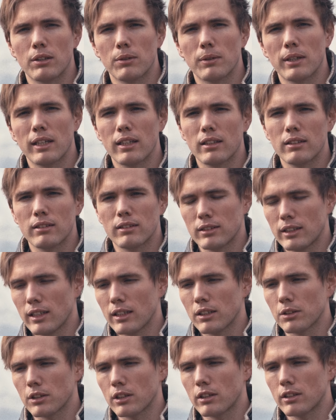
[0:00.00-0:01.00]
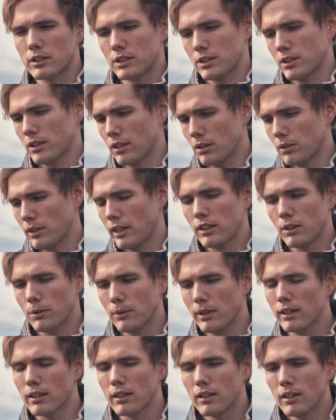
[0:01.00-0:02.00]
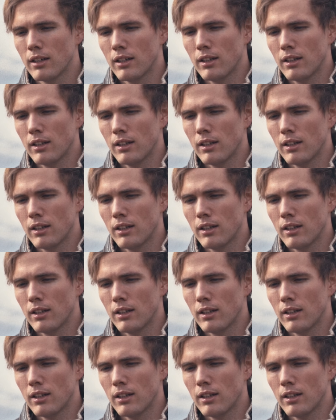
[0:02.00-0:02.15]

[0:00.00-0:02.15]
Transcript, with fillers: you in and get clearance and they'll let you in.